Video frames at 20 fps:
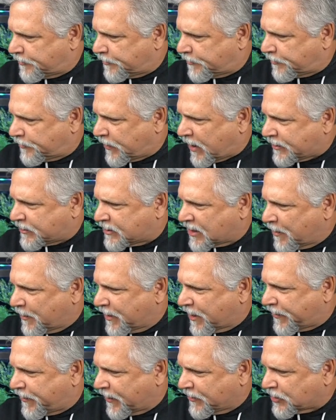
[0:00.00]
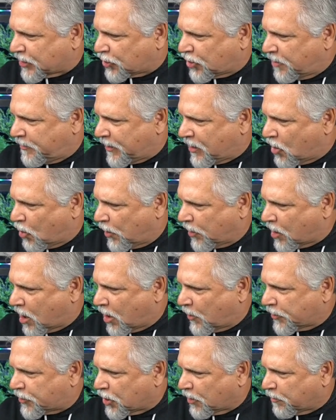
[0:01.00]
that's some of the things that could be going
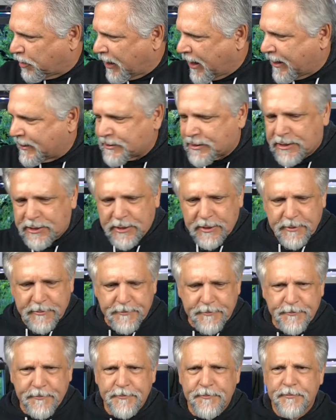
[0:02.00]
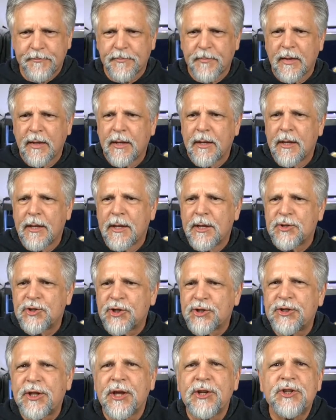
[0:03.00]
on with your plants.
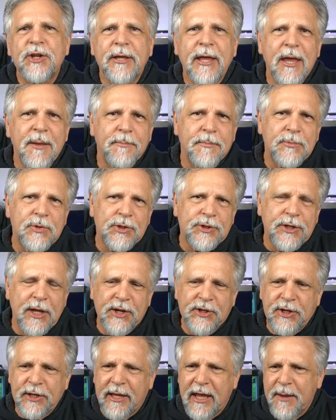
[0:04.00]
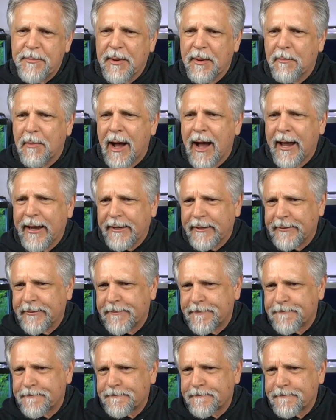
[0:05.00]
Just things to keep, just things to keep in mind.
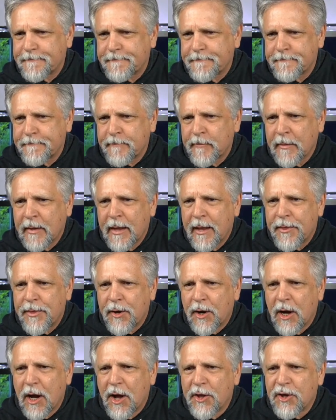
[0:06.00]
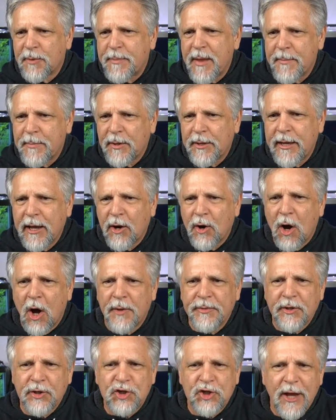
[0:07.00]
There are other people here
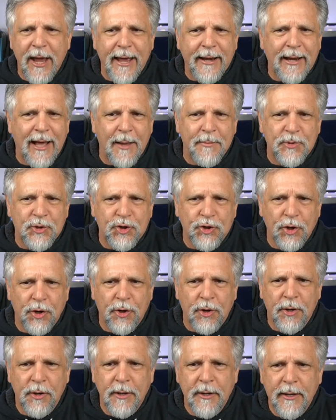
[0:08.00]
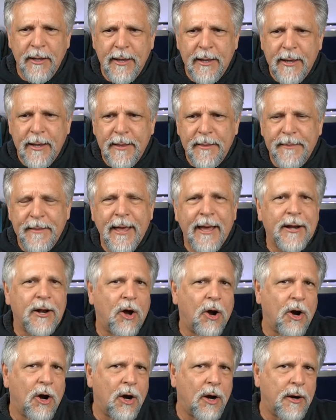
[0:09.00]
on the chat, I'm sure, that
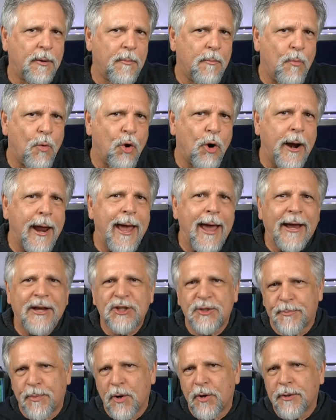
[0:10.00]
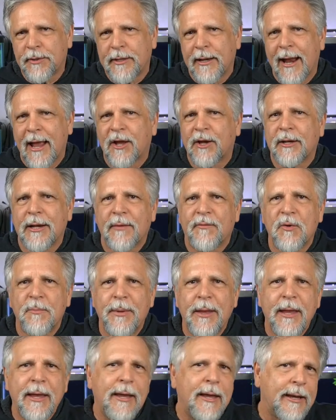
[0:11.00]
are more expert than I could ever
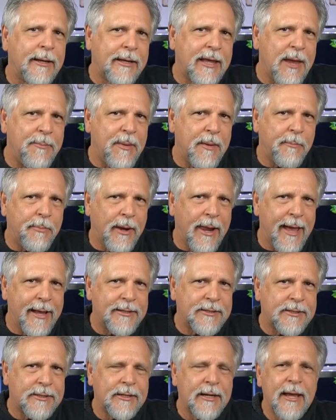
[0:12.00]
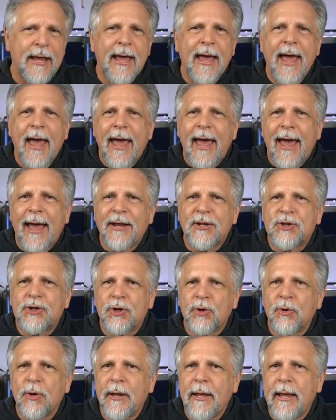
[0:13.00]
be in keeping plants, and
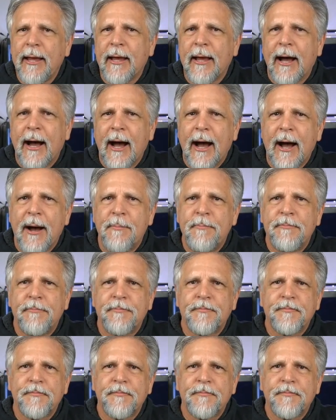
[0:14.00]
certainly um,